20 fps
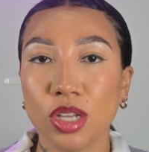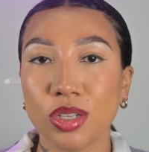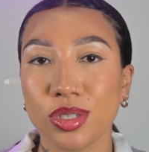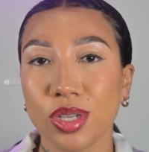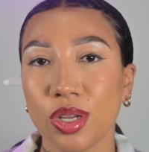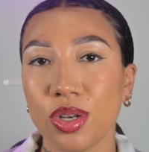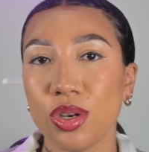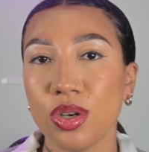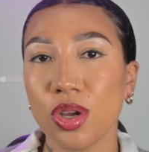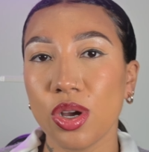
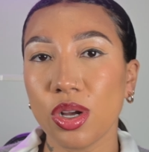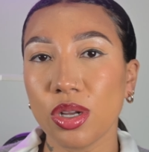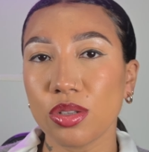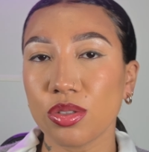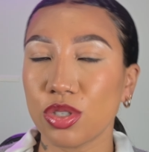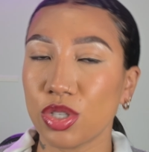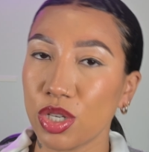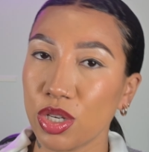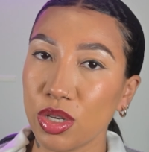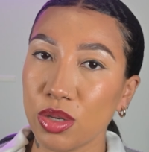So
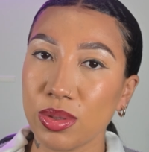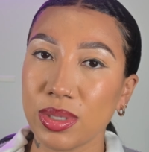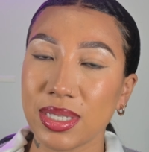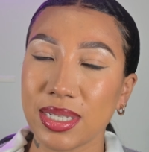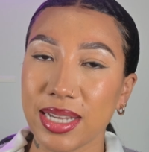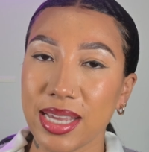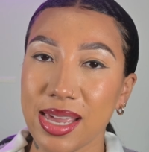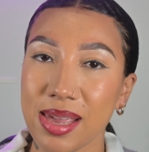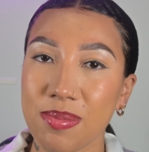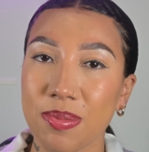not too
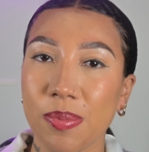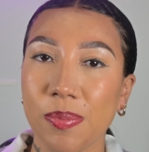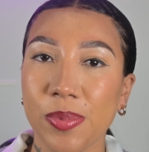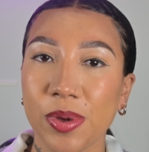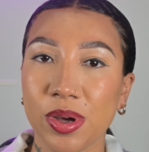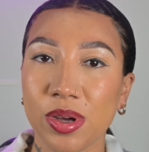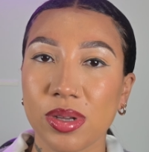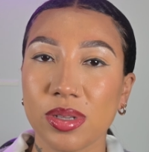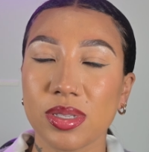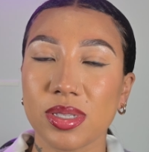steep,
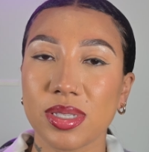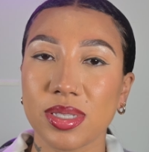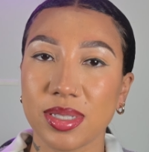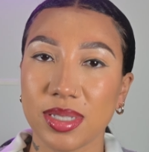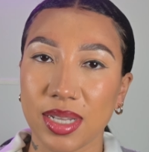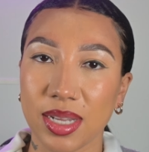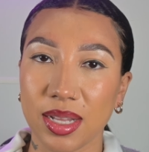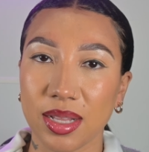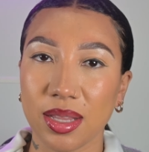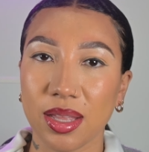but
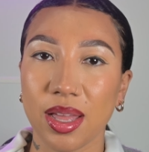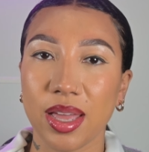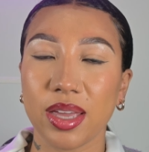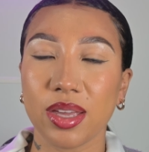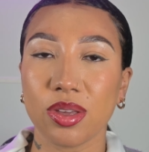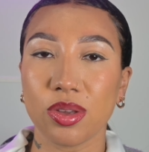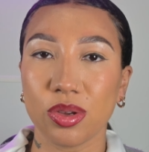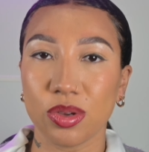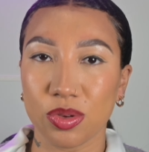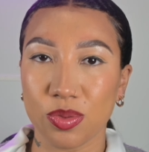still
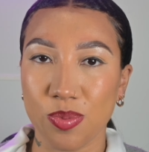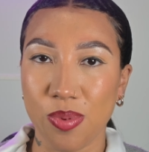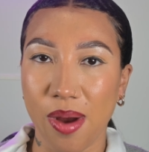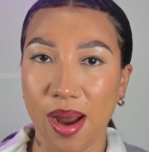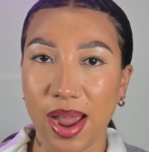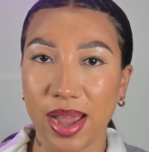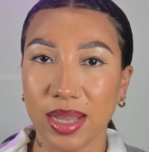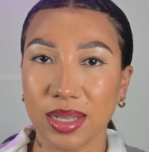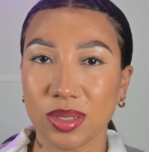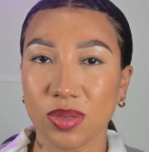a good
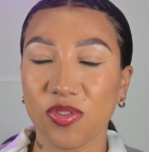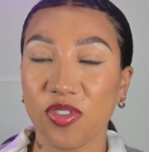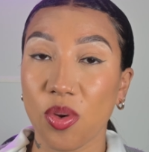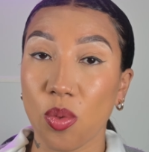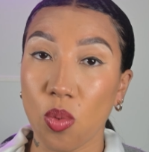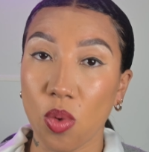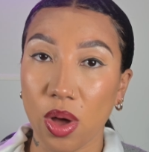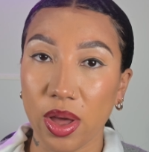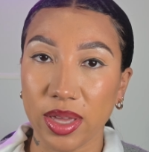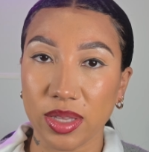price
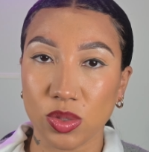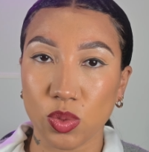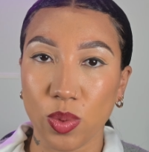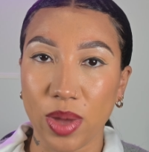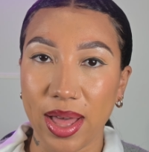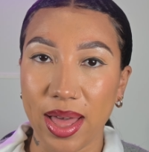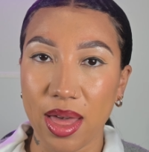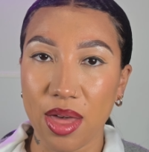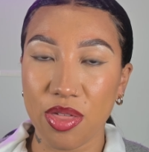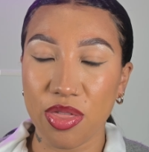for what it's
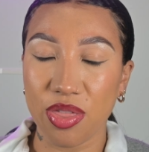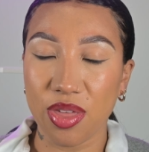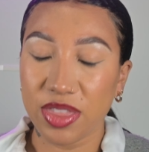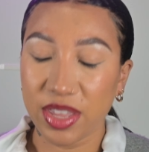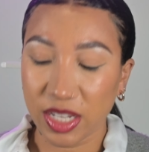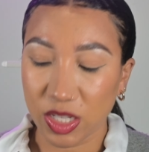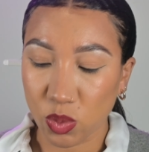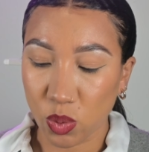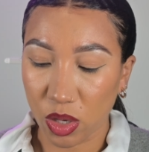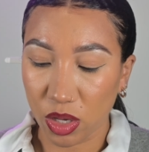worth.
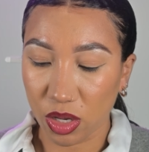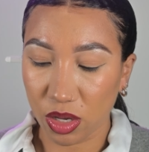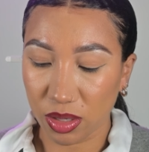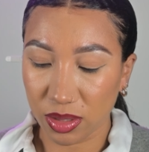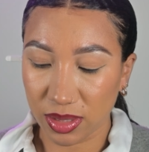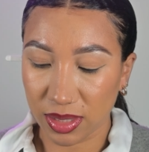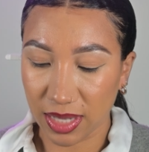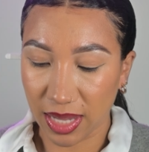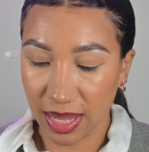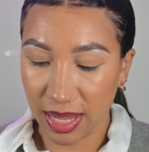This one
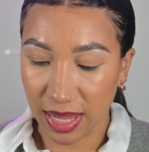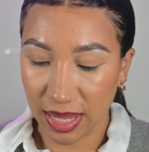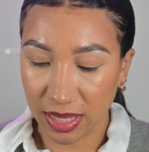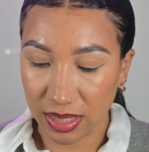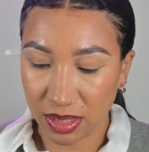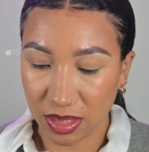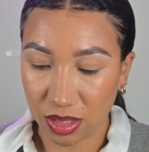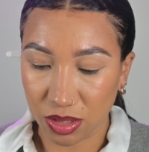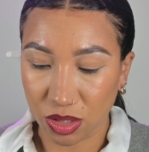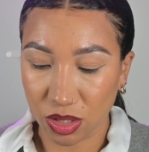
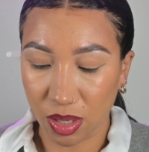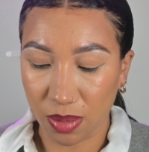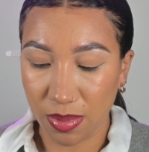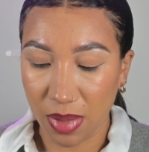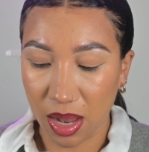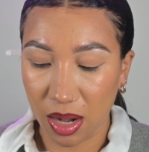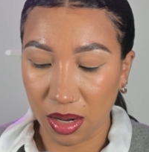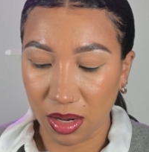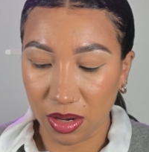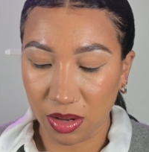contains
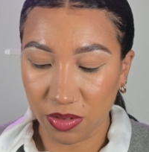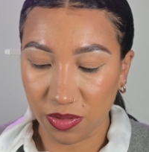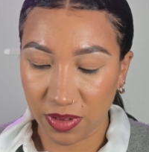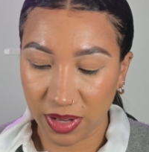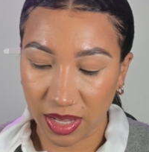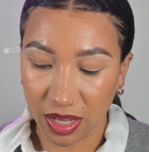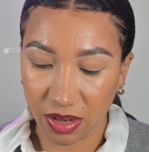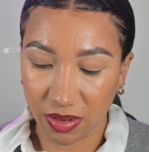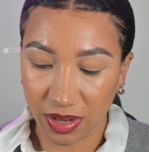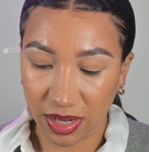some
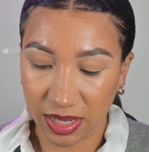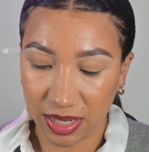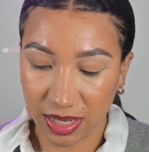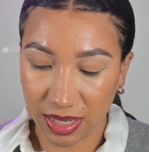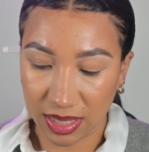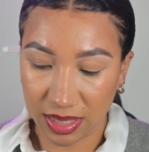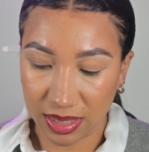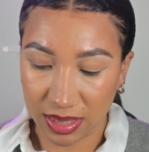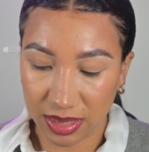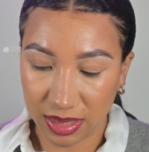lovely
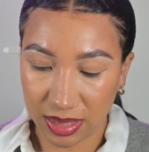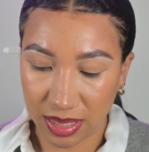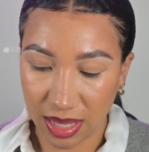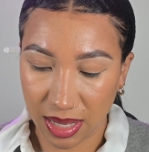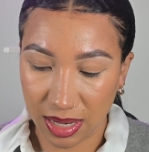ingredients,